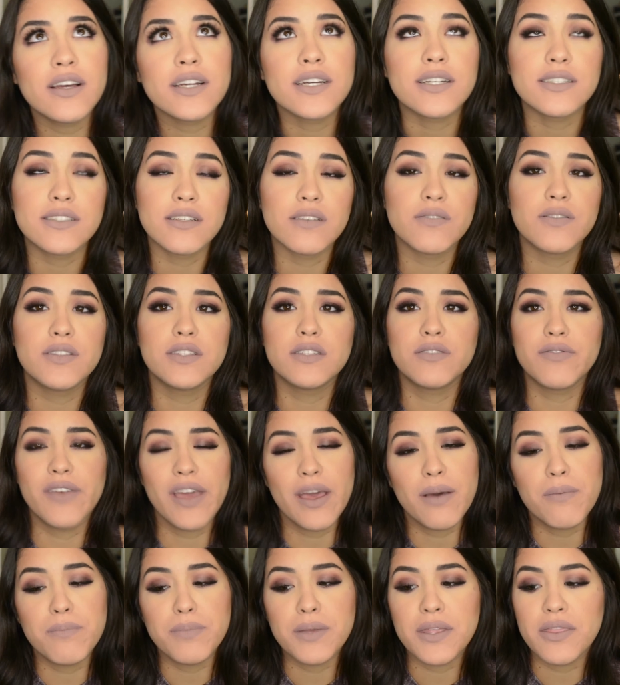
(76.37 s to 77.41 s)
because of this
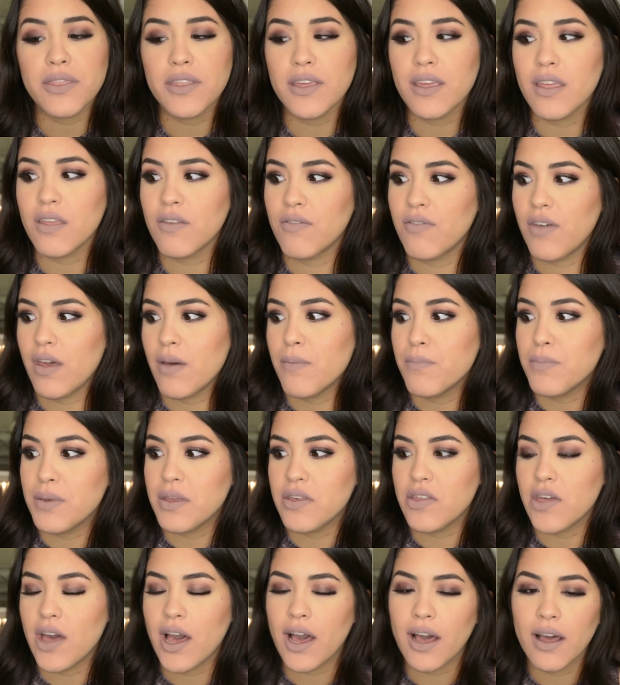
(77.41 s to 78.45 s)
vampy thing,
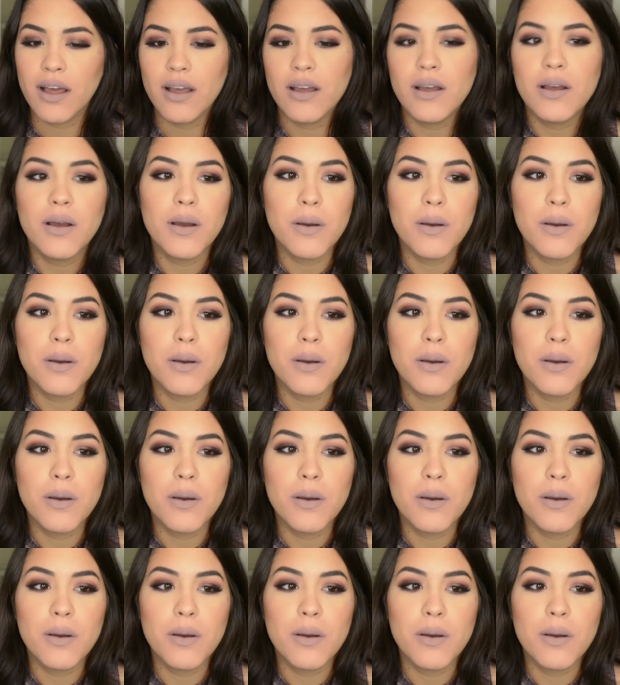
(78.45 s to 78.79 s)
vampy that,